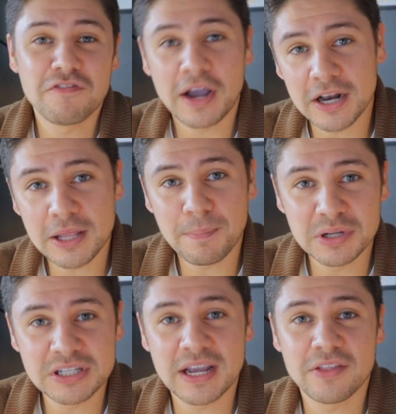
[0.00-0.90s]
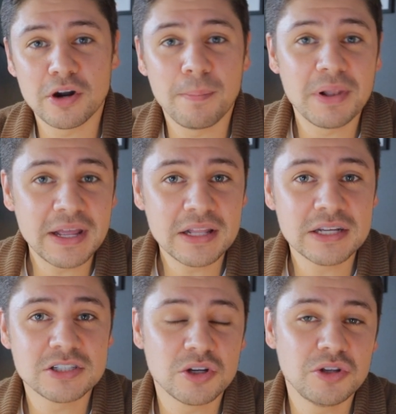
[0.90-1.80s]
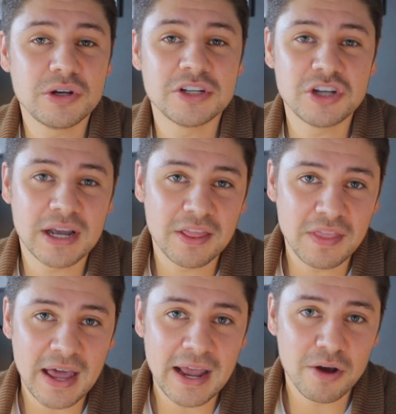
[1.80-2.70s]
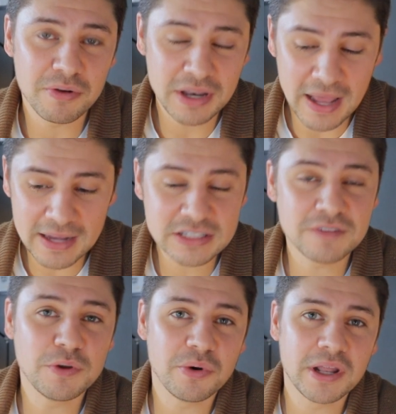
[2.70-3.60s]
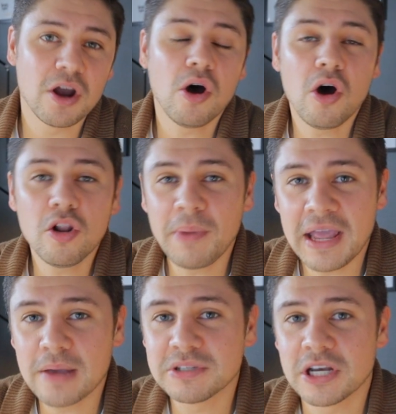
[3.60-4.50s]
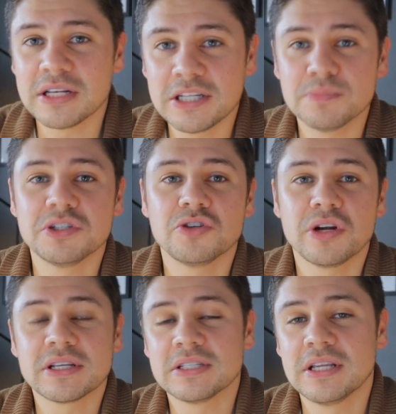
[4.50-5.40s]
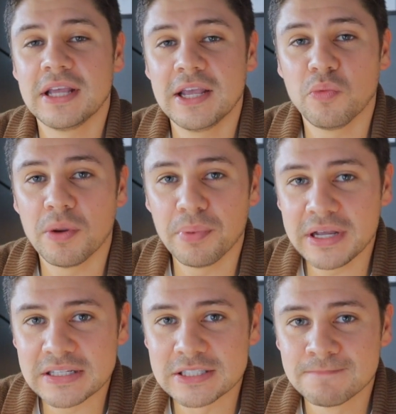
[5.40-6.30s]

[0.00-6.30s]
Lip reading: finally put together a playlist, so you can check that out next if you want all of my Amazon tips and tricks in one place.